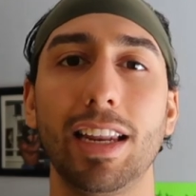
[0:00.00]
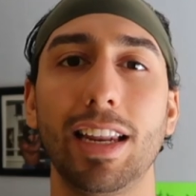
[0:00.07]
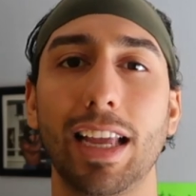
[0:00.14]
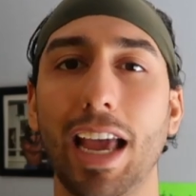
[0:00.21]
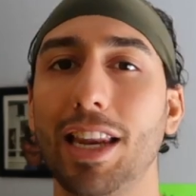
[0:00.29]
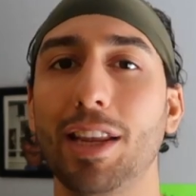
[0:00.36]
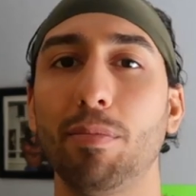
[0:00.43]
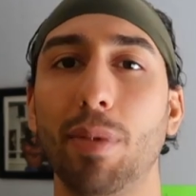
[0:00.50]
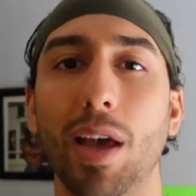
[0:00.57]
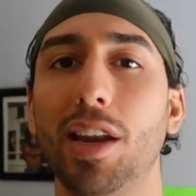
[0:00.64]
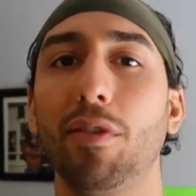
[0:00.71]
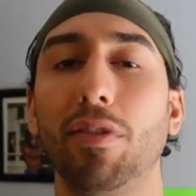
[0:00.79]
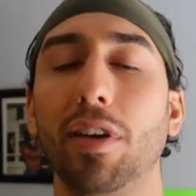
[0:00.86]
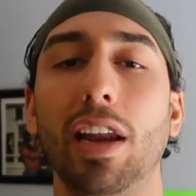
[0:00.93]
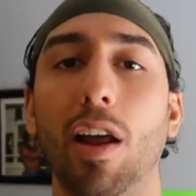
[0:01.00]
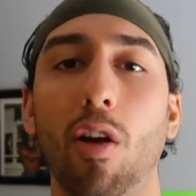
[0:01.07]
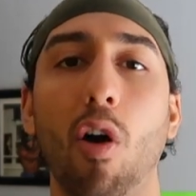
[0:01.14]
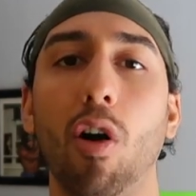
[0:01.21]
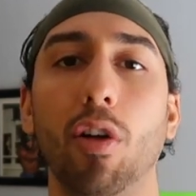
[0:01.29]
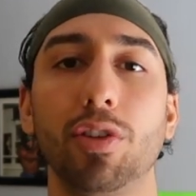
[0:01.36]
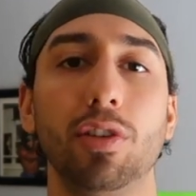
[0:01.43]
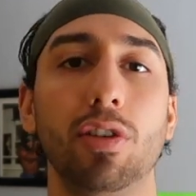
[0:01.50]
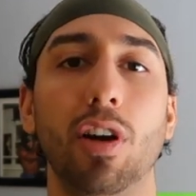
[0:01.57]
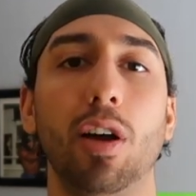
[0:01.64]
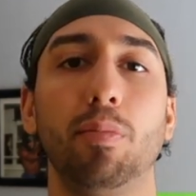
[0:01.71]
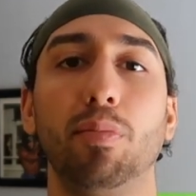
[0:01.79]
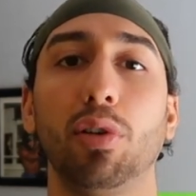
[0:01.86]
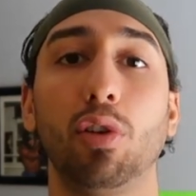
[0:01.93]
getting any benefit at all. You're
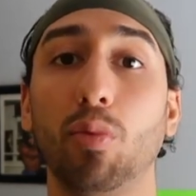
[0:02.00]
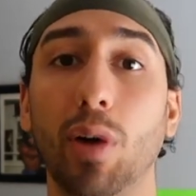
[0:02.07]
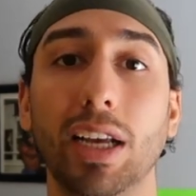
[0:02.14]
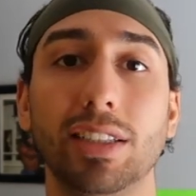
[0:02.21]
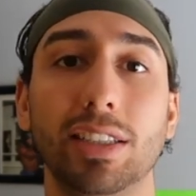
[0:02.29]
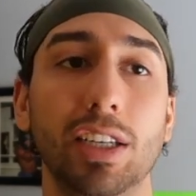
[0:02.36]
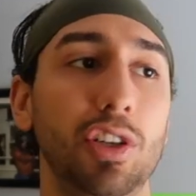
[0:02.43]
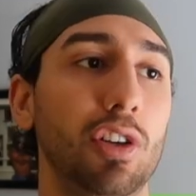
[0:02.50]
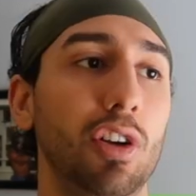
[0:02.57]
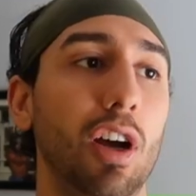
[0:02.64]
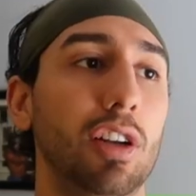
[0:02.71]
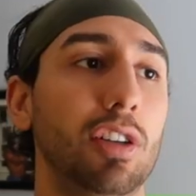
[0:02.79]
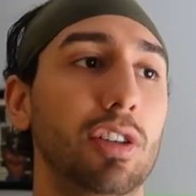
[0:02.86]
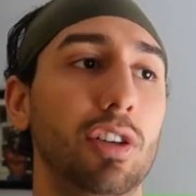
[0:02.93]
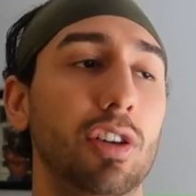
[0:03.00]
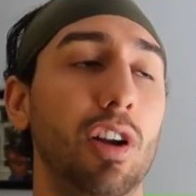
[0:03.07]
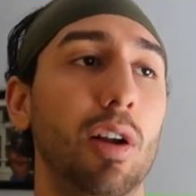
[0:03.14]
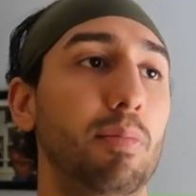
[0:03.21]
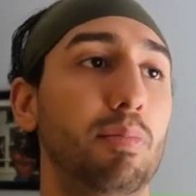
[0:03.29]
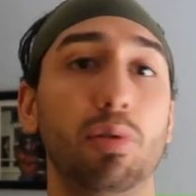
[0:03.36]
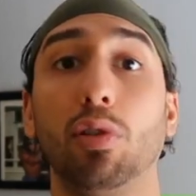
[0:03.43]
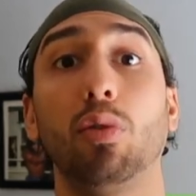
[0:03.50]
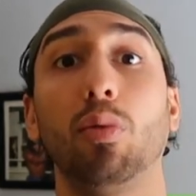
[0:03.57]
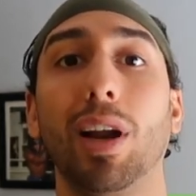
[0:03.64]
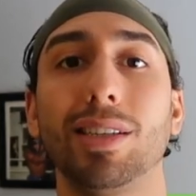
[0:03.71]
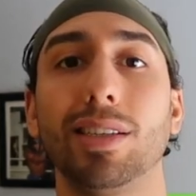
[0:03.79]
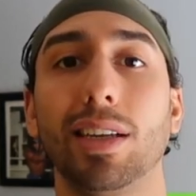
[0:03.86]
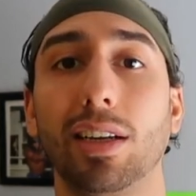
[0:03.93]
not progressing, you're not, you're not
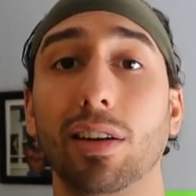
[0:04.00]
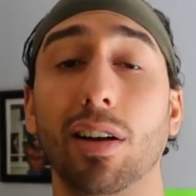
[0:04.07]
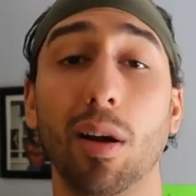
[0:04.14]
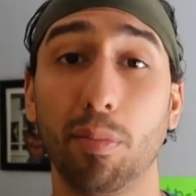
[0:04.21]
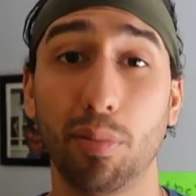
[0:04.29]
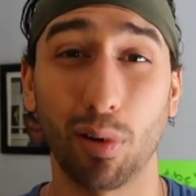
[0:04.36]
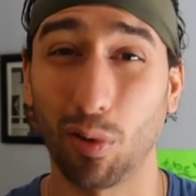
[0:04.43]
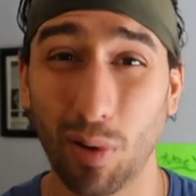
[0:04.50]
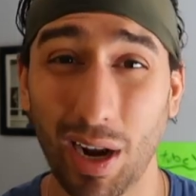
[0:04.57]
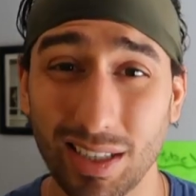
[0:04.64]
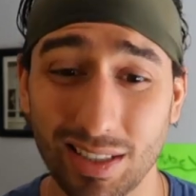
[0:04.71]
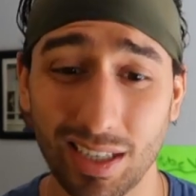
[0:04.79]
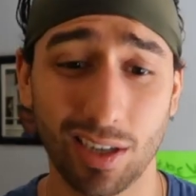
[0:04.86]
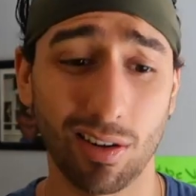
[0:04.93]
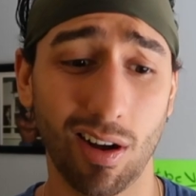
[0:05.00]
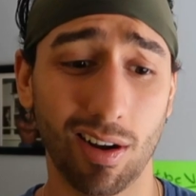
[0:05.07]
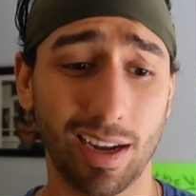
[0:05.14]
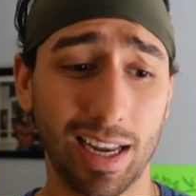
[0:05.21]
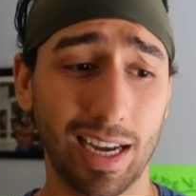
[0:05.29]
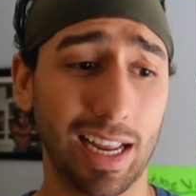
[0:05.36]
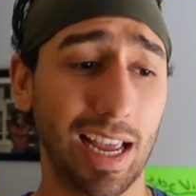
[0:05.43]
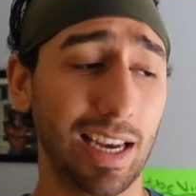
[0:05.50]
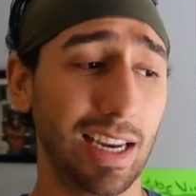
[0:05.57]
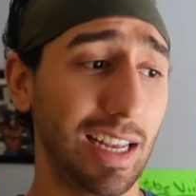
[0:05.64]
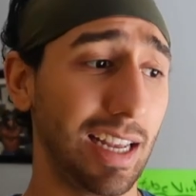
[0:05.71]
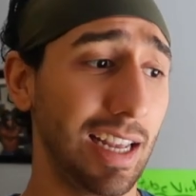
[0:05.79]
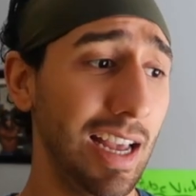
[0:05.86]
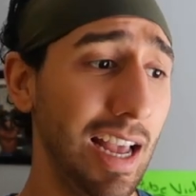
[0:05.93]
progressing, you're not progressing, you're not getting
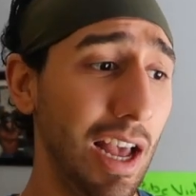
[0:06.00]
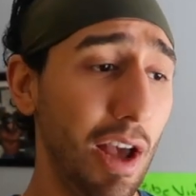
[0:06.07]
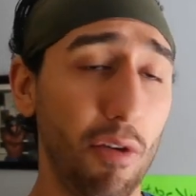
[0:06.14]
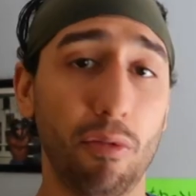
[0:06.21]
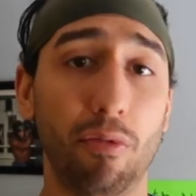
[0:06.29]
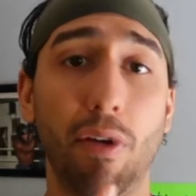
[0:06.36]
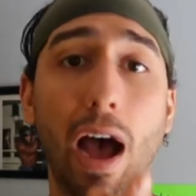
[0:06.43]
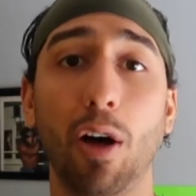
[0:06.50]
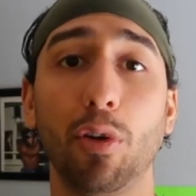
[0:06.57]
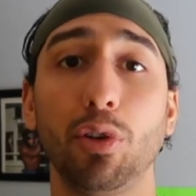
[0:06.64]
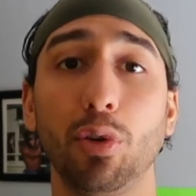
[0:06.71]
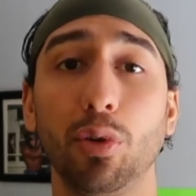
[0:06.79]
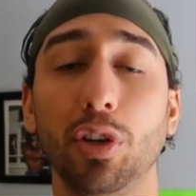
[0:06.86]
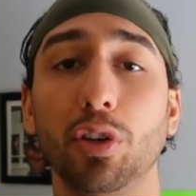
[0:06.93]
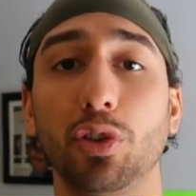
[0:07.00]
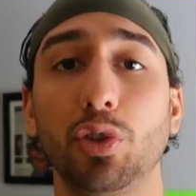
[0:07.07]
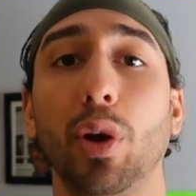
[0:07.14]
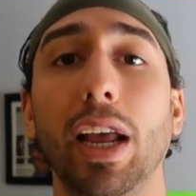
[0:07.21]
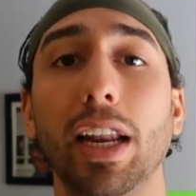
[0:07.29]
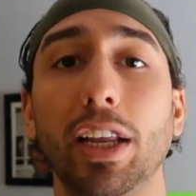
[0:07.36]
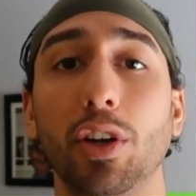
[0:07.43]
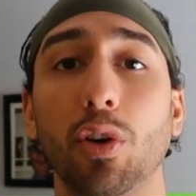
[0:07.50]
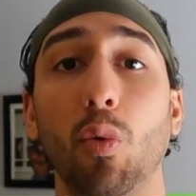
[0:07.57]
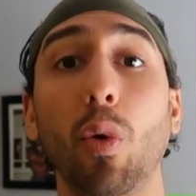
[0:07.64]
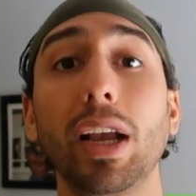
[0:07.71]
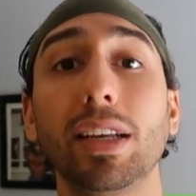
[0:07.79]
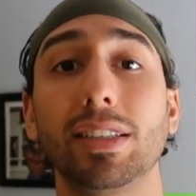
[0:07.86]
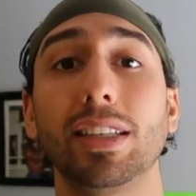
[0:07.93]
any value in your training, you're
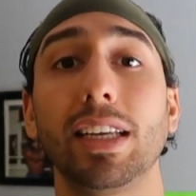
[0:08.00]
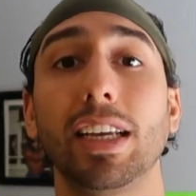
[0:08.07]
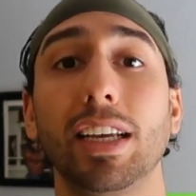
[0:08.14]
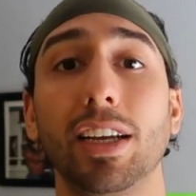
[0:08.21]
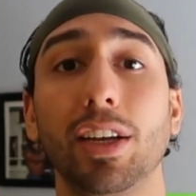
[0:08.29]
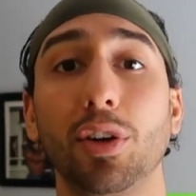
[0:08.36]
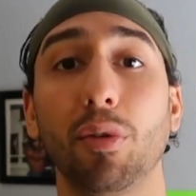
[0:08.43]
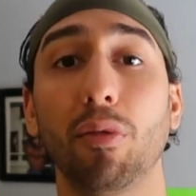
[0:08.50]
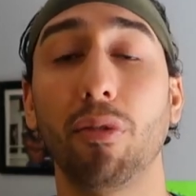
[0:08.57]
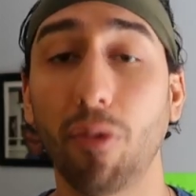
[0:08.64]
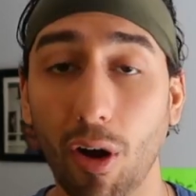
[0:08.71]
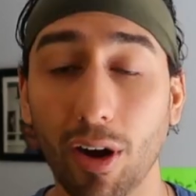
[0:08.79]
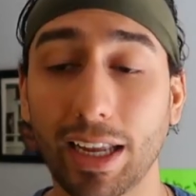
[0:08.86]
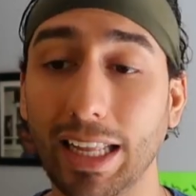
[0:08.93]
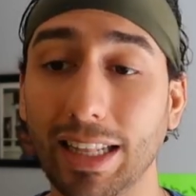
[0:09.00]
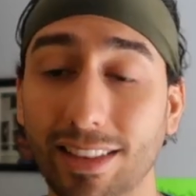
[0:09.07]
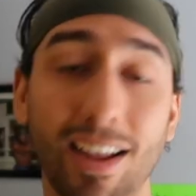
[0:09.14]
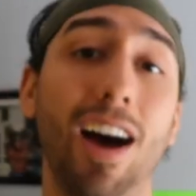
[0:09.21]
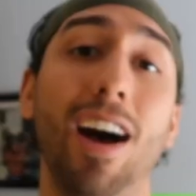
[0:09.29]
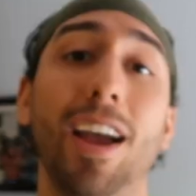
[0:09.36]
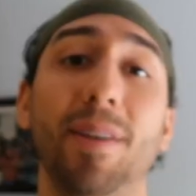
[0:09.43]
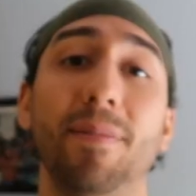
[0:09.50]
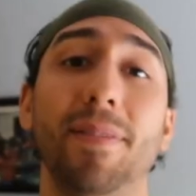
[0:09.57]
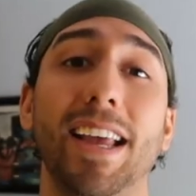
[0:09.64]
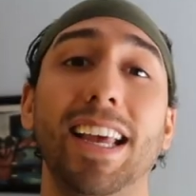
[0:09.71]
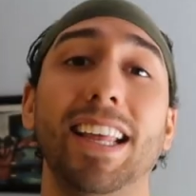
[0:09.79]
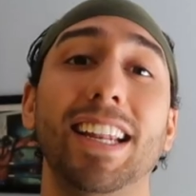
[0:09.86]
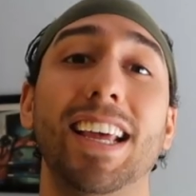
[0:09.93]
wasting your fucking time.
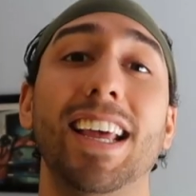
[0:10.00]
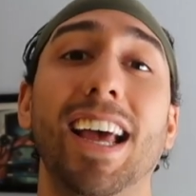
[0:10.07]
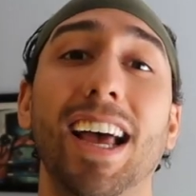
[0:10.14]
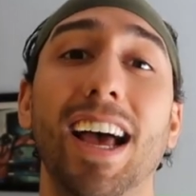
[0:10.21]
And